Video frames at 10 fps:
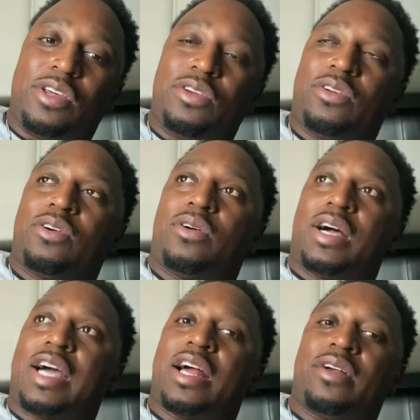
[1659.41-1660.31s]
I
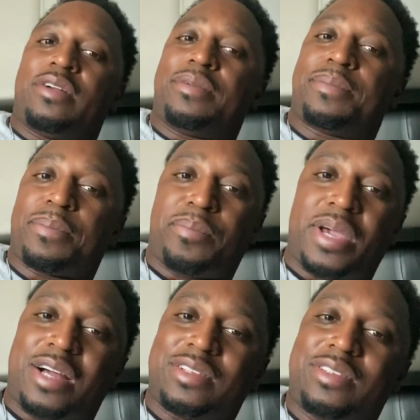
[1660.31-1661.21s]
gotta
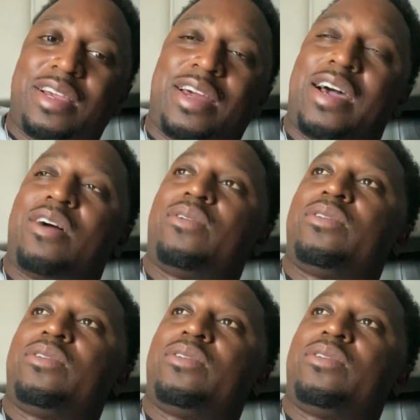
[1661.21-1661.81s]
balance that out.